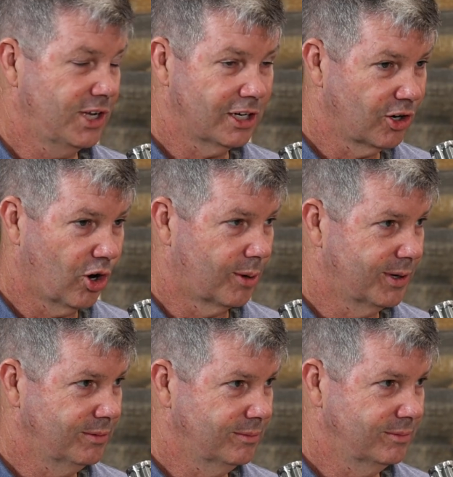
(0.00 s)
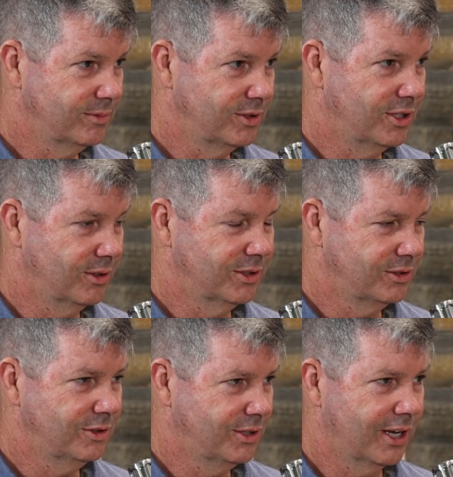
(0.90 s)
a Garmin,
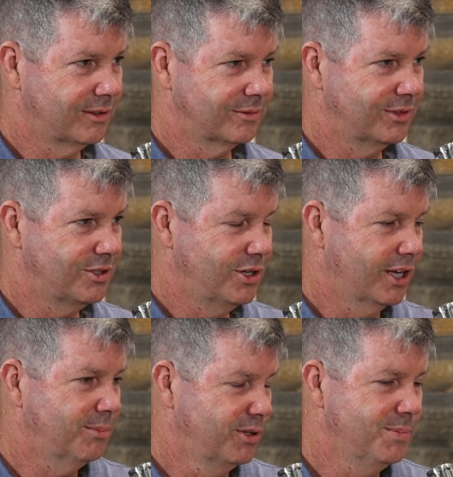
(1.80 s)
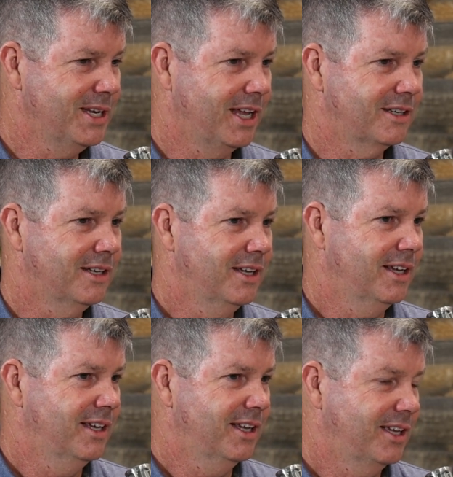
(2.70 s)
then you got a blue banana,
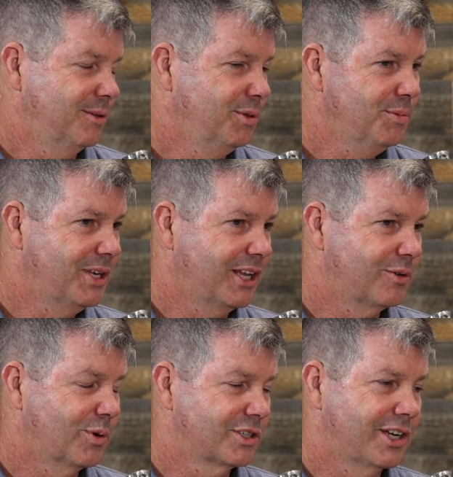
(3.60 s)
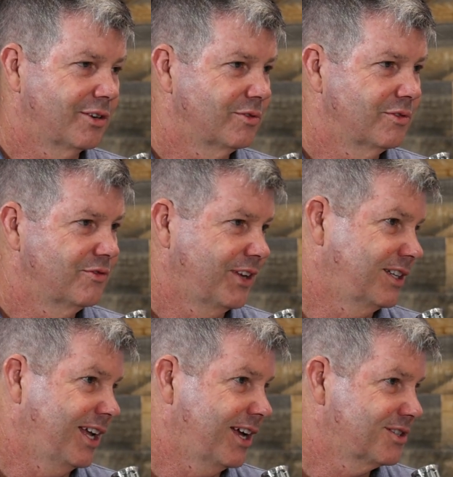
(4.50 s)
and the blue banana works out
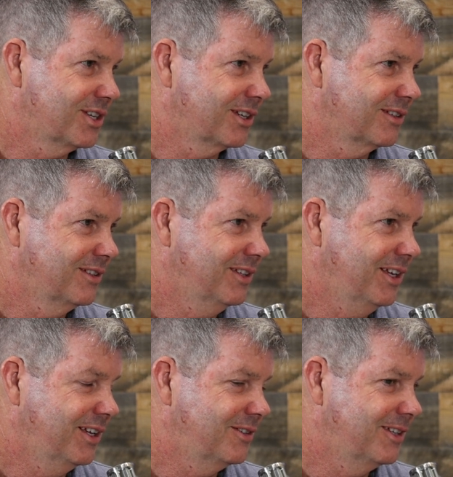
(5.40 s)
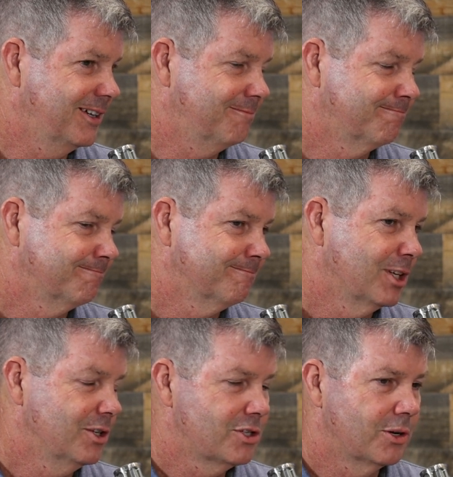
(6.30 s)
fantastic. And
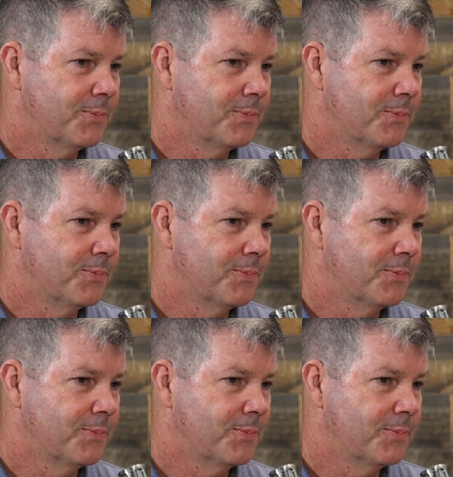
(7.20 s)
so,